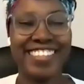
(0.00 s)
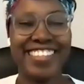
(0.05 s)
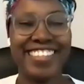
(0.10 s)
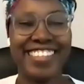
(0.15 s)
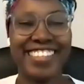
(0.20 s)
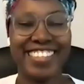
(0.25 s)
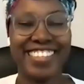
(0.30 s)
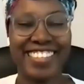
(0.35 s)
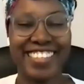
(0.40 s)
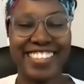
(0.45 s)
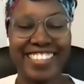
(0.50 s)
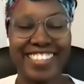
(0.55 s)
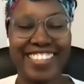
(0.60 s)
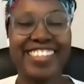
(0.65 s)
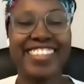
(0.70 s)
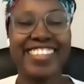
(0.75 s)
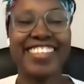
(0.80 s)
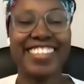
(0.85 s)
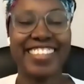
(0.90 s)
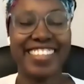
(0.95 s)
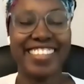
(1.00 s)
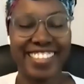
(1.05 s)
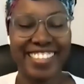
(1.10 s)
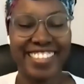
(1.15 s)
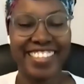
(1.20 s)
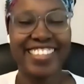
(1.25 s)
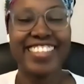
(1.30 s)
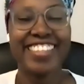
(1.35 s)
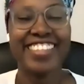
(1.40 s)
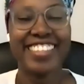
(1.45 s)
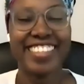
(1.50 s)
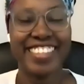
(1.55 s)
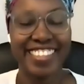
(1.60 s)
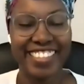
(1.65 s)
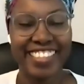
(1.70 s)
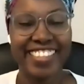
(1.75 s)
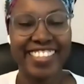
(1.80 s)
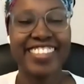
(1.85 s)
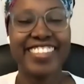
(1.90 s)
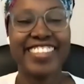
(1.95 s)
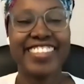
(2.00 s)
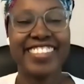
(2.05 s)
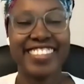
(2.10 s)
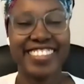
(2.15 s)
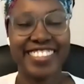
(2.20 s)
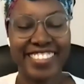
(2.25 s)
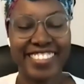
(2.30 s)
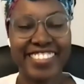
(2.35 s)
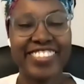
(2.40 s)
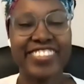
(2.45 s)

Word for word: be hard to come to and can take